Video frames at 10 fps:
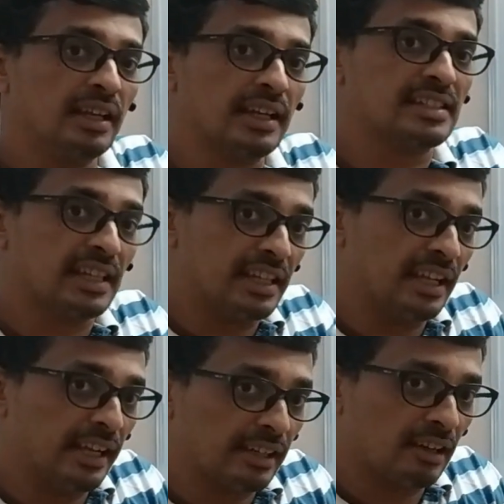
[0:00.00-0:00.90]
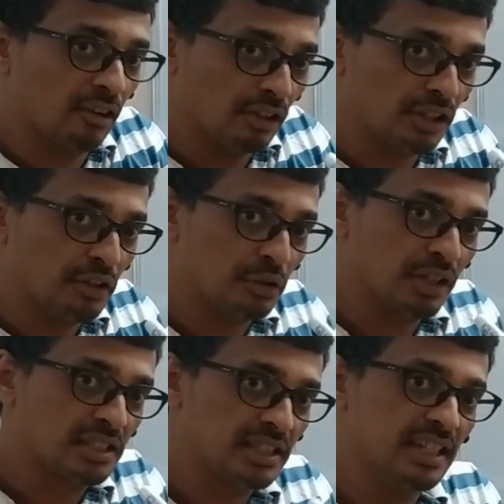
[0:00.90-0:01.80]
gets annihilated along the
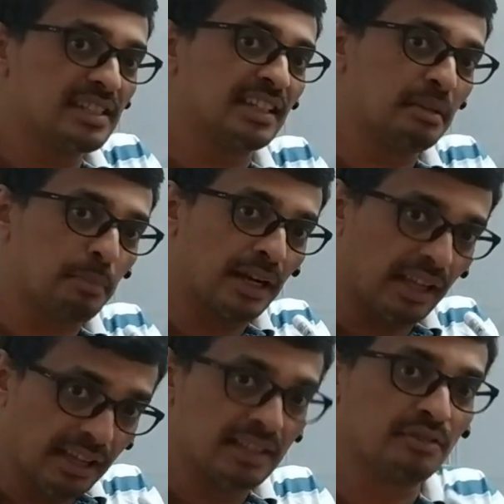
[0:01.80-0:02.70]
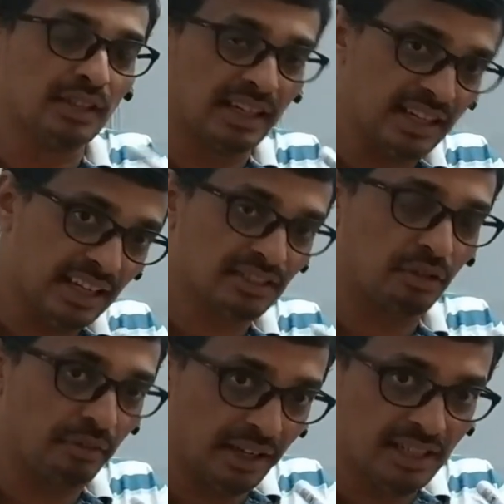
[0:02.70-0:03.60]
neutral sheets and the particles will get
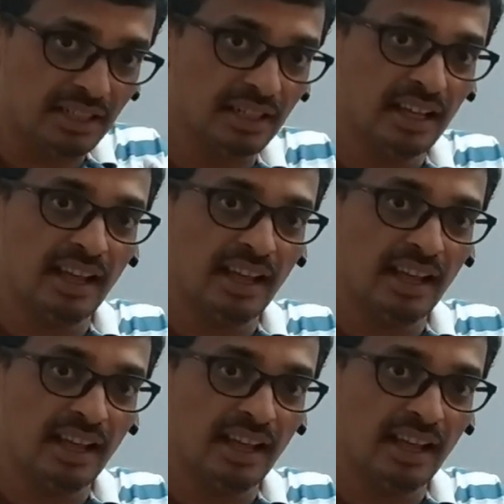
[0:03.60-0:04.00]
accelerated,